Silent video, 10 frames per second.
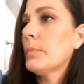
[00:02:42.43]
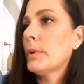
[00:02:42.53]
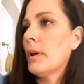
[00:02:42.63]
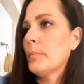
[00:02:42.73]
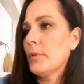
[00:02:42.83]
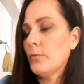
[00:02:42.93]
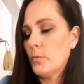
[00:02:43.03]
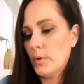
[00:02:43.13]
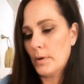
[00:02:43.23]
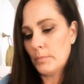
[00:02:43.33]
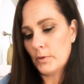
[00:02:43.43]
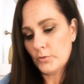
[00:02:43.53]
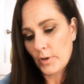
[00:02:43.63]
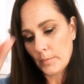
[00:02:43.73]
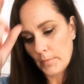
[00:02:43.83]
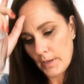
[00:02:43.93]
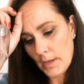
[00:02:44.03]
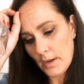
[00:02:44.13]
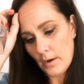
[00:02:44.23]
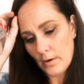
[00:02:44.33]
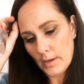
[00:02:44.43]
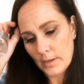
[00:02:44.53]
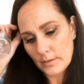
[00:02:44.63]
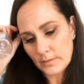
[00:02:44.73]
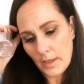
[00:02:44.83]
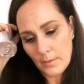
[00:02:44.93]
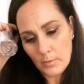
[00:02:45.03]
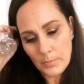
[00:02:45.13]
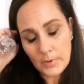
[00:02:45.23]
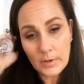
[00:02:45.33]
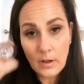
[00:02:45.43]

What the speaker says: put on before blow drying my hair is I will put